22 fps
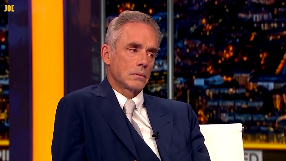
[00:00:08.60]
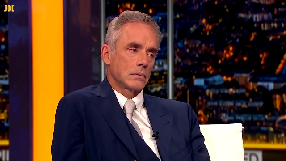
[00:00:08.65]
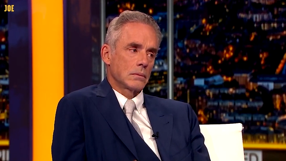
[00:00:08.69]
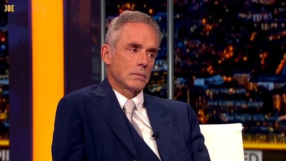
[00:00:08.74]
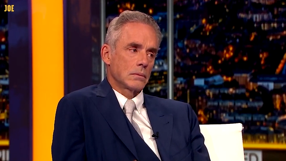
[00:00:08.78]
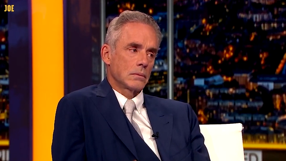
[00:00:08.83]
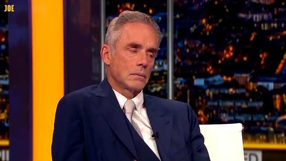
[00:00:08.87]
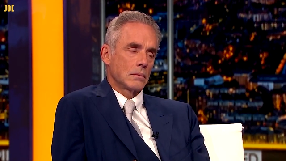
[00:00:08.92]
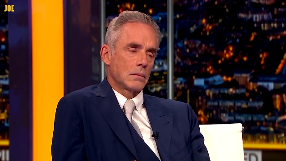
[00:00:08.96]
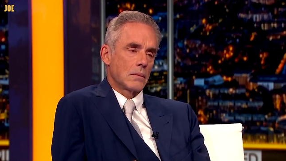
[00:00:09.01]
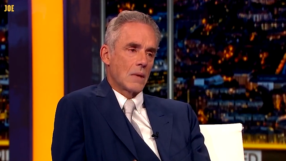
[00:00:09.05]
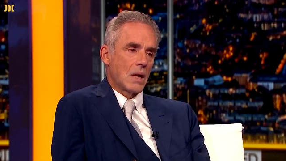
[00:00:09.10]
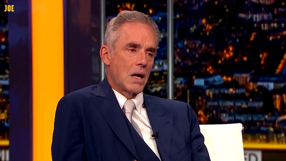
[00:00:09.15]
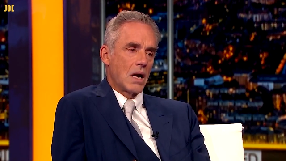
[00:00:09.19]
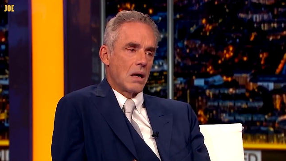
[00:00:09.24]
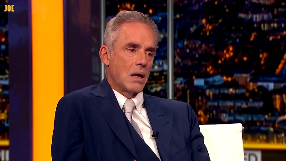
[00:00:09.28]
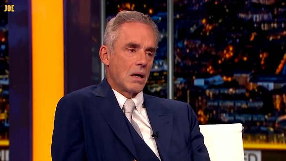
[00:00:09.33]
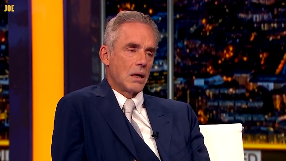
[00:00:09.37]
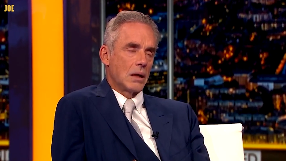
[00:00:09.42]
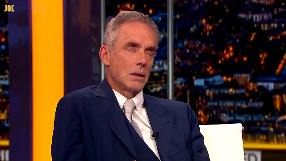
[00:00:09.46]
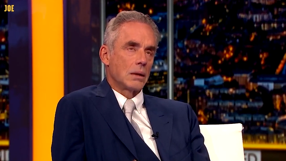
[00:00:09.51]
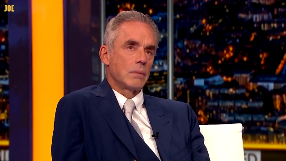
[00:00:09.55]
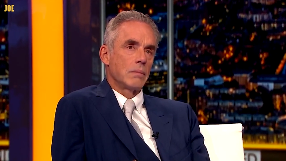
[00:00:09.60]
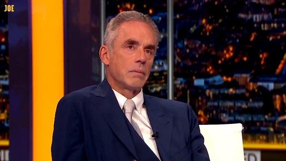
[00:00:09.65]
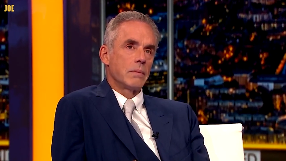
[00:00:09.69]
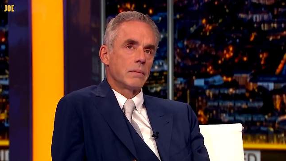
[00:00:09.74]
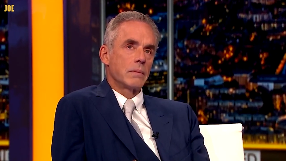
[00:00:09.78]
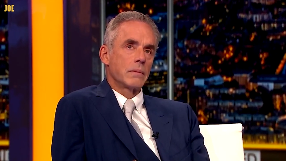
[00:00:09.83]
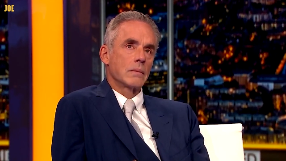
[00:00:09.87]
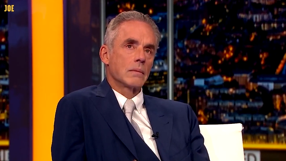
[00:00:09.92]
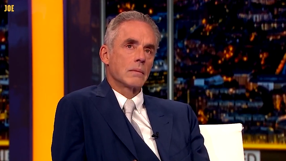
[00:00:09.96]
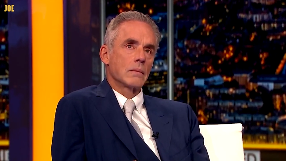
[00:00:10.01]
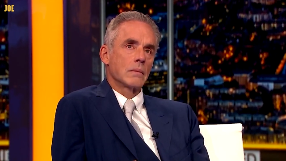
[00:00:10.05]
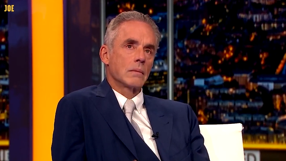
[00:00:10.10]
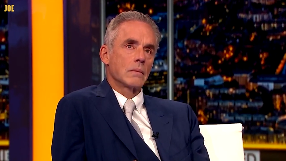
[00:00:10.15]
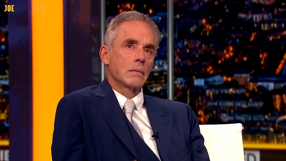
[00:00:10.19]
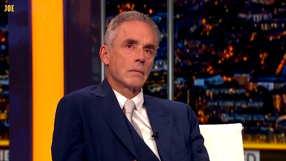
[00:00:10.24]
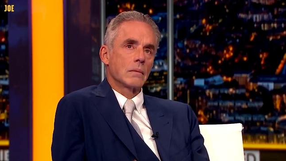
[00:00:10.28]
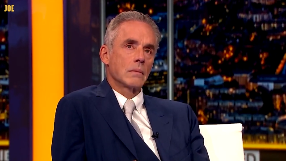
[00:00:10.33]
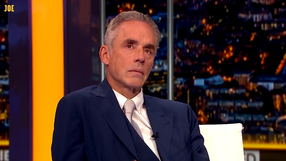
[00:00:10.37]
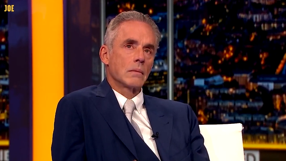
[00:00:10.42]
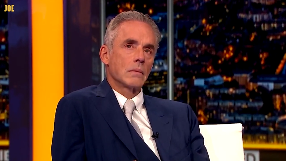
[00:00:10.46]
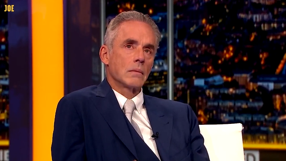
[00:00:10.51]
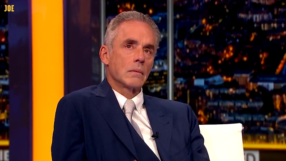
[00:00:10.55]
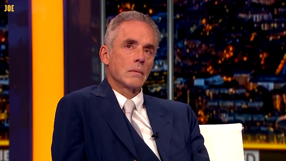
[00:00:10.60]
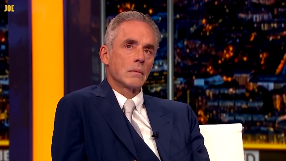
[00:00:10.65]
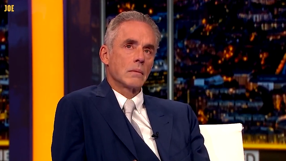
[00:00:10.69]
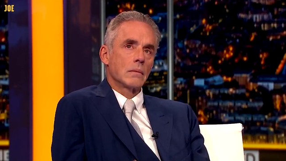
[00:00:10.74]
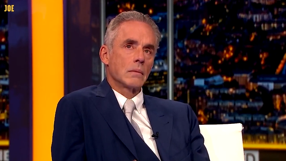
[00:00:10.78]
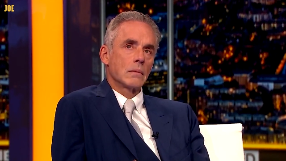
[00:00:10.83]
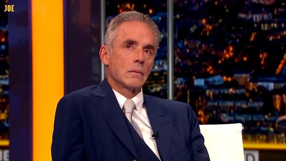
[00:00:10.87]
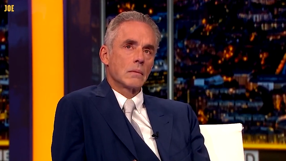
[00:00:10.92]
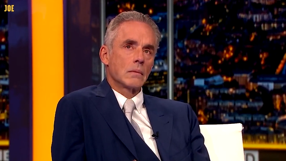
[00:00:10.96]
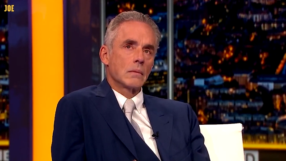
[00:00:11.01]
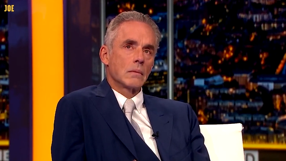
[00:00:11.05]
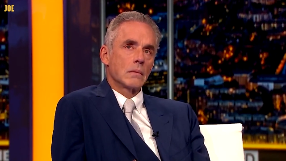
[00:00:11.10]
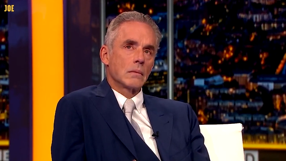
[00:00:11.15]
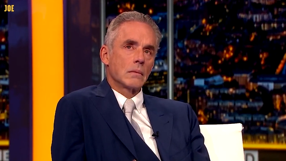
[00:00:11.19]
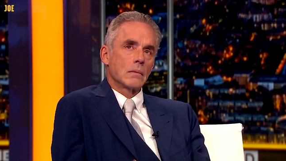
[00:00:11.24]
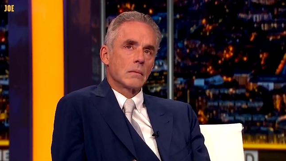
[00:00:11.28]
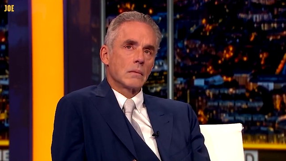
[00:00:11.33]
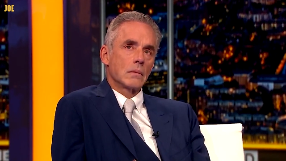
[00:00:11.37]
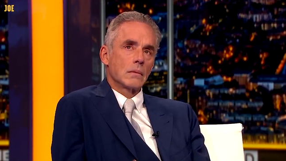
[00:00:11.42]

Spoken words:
No one is speaking in this clip.